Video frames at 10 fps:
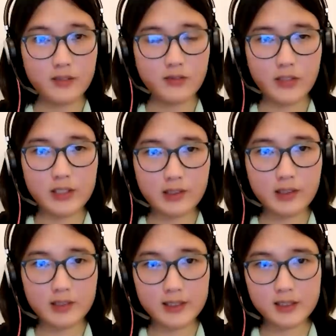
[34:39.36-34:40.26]
with
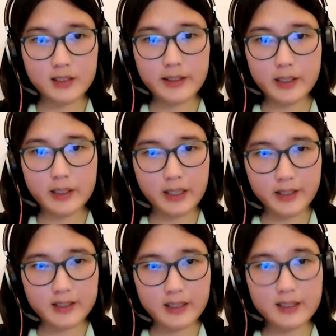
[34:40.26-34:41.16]
regards to
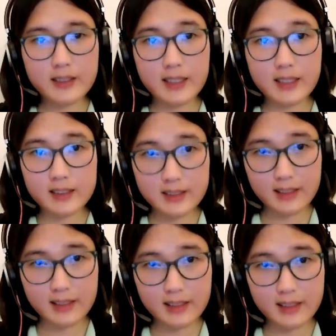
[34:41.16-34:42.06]
lawmakers in the United States,